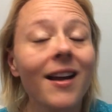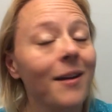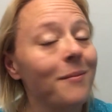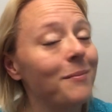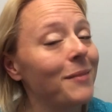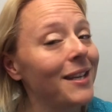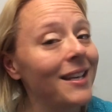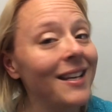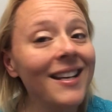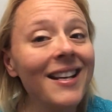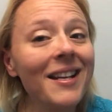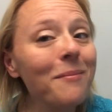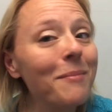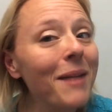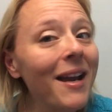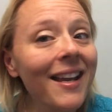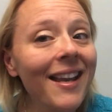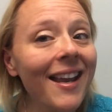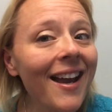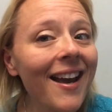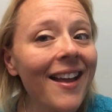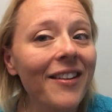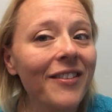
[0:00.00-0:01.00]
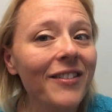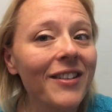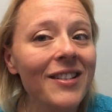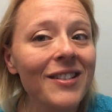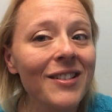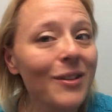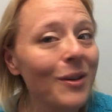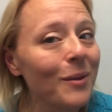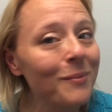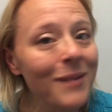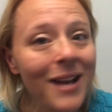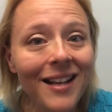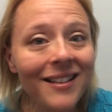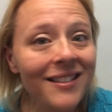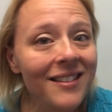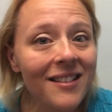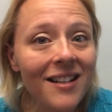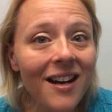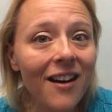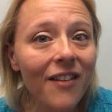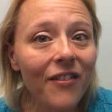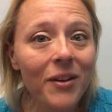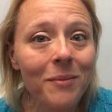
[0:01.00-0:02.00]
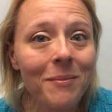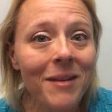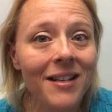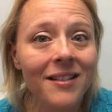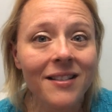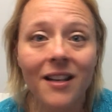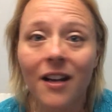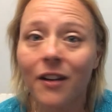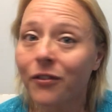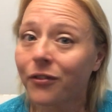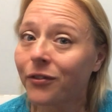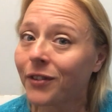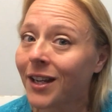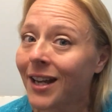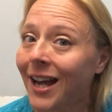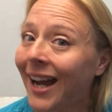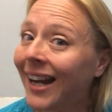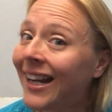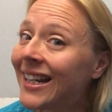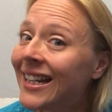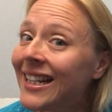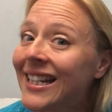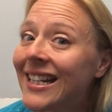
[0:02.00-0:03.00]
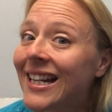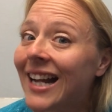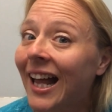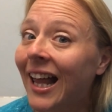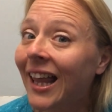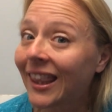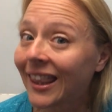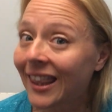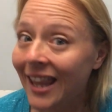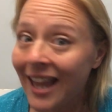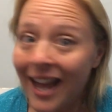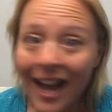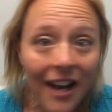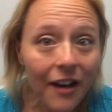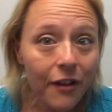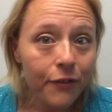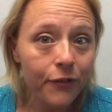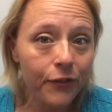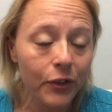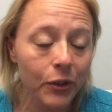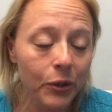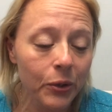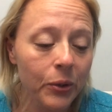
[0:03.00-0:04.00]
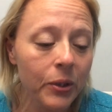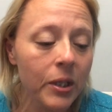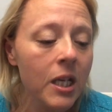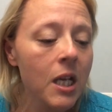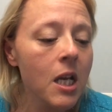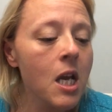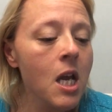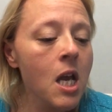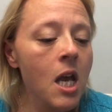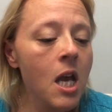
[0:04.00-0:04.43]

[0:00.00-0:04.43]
I'm eating my calories, so I'm not starving myself. I eat a lot of food,